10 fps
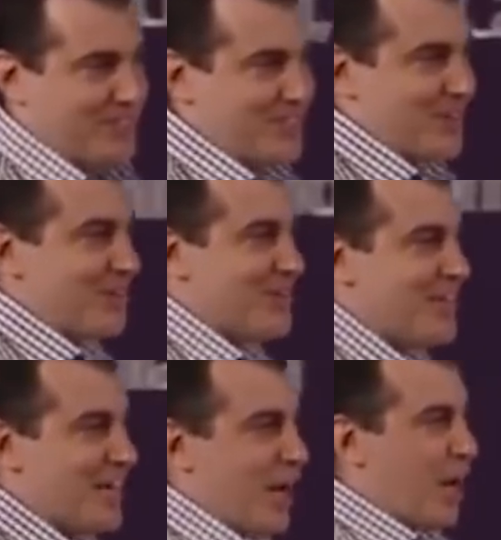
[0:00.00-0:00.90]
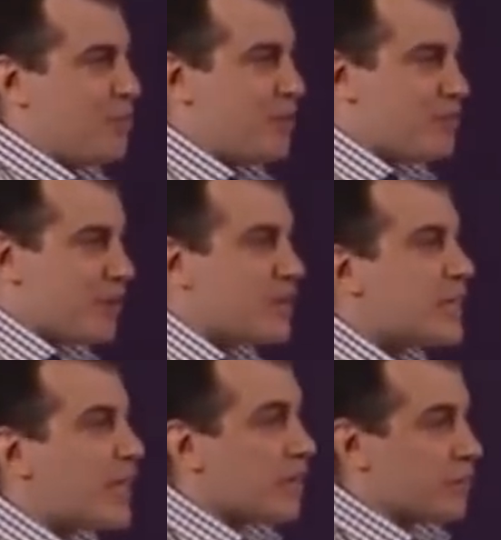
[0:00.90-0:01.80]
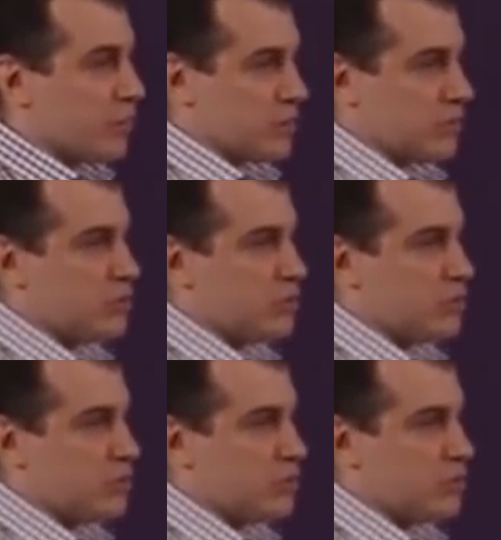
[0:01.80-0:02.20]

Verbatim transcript: So be very careful.